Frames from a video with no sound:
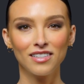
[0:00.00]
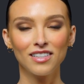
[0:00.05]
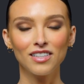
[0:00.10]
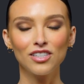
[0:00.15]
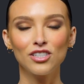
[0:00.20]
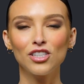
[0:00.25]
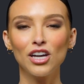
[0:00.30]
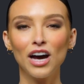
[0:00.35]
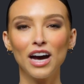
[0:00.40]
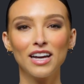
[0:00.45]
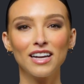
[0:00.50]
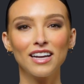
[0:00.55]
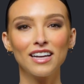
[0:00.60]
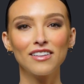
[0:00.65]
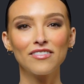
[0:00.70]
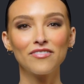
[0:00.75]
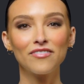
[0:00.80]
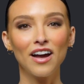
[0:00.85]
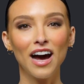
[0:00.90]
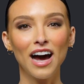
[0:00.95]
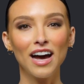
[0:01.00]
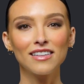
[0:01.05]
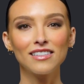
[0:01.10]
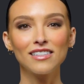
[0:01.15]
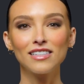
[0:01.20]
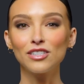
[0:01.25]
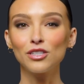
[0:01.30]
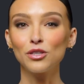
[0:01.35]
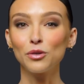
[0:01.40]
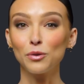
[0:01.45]
China, in fact,
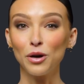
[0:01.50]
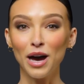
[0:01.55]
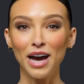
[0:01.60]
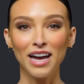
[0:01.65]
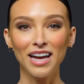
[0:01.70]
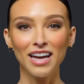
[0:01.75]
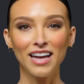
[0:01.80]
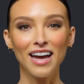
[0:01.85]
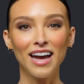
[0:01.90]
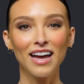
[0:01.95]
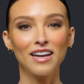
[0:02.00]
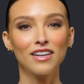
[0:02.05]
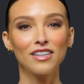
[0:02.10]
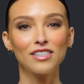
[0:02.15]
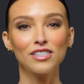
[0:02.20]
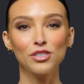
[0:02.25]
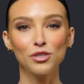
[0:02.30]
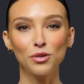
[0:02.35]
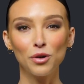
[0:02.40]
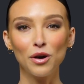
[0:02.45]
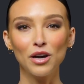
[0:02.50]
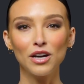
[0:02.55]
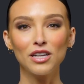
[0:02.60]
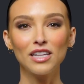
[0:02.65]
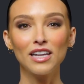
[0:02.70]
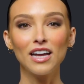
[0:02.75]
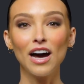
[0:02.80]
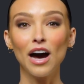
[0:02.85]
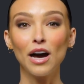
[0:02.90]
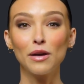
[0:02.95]
is graying at a
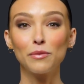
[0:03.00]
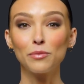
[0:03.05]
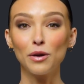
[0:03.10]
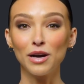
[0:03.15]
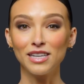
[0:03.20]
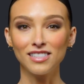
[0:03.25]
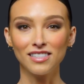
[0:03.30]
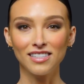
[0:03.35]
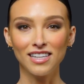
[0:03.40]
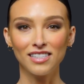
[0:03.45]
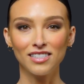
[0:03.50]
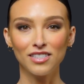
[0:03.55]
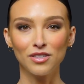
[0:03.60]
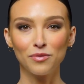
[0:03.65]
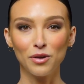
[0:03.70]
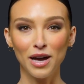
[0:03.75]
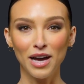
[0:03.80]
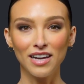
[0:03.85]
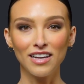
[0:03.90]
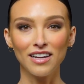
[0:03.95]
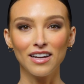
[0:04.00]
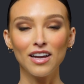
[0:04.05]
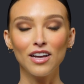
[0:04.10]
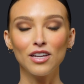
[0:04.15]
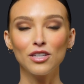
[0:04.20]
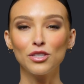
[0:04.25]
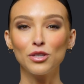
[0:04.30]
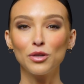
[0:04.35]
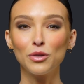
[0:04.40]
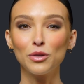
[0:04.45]
historically unprecedented rate
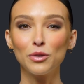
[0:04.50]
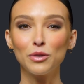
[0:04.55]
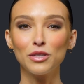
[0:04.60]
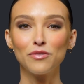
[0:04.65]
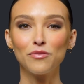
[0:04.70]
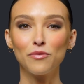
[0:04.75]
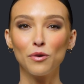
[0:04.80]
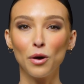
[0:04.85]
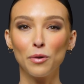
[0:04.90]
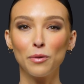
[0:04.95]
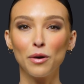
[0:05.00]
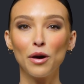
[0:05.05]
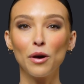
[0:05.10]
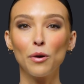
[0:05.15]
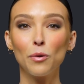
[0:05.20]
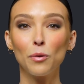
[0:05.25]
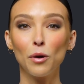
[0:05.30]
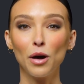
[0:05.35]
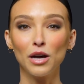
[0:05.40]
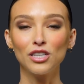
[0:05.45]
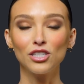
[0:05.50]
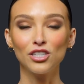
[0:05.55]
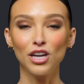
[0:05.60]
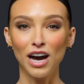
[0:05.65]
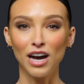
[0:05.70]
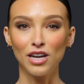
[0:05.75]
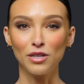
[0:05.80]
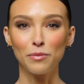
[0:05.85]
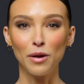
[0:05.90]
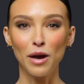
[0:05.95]
due to its former
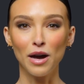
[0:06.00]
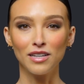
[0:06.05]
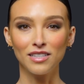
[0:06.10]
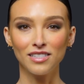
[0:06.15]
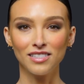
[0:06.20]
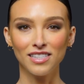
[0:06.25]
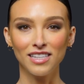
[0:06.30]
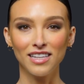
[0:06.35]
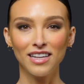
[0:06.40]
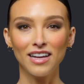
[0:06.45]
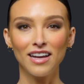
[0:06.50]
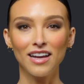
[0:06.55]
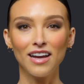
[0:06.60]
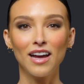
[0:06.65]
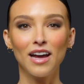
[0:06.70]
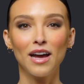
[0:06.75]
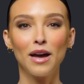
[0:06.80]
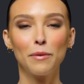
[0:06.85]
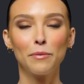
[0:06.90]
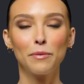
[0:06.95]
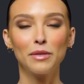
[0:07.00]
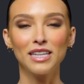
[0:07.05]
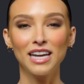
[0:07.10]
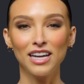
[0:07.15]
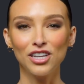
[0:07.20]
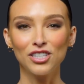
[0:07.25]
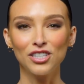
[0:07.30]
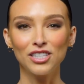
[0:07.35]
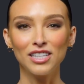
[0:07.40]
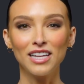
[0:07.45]
one-child policy,
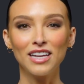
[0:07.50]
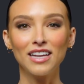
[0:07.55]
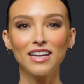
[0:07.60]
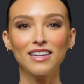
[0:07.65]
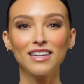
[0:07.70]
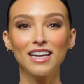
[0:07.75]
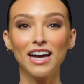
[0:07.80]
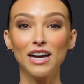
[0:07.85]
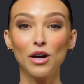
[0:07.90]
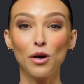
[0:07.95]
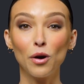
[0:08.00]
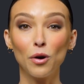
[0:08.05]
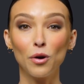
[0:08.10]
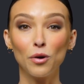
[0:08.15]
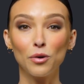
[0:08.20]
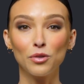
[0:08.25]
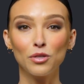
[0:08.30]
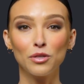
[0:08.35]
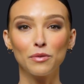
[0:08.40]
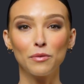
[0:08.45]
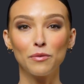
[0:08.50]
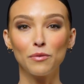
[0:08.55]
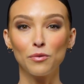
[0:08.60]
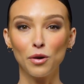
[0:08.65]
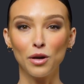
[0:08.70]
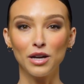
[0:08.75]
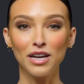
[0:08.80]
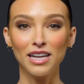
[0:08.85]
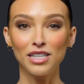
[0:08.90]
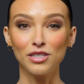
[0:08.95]
potentially getting old
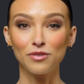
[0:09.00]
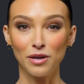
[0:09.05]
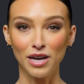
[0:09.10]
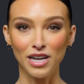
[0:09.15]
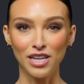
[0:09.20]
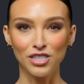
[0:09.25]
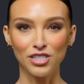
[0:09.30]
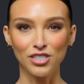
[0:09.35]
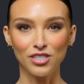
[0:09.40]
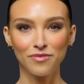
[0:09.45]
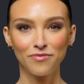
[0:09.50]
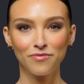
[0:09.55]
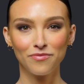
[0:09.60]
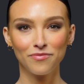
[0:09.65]
before it gets rich.